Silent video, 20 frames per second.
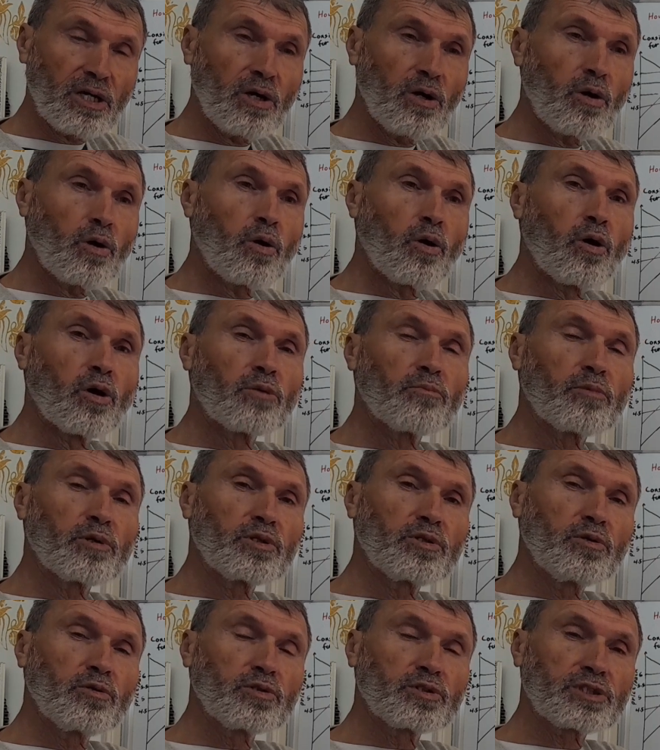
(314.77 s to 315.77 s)
or
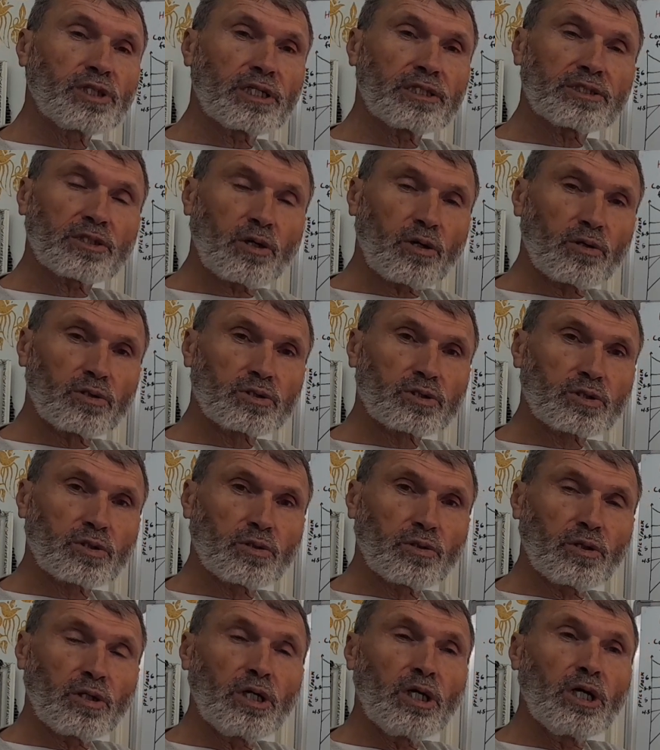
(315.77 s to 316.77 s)
producers
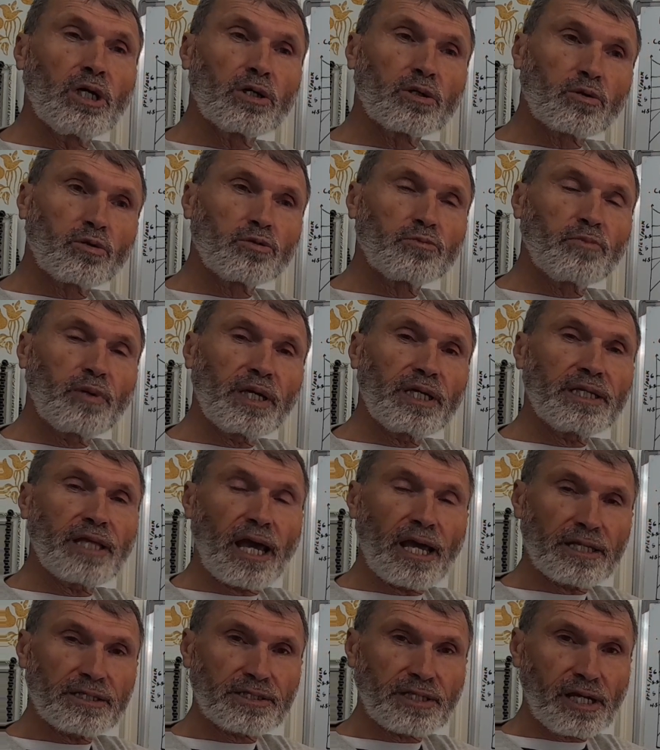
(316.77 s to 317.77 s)
also could pay the
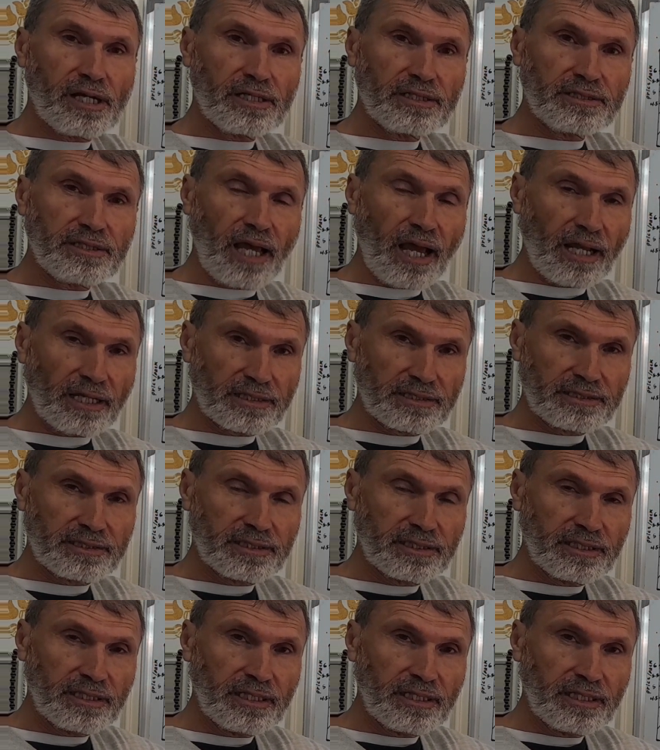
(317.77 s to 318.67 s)
entire tax,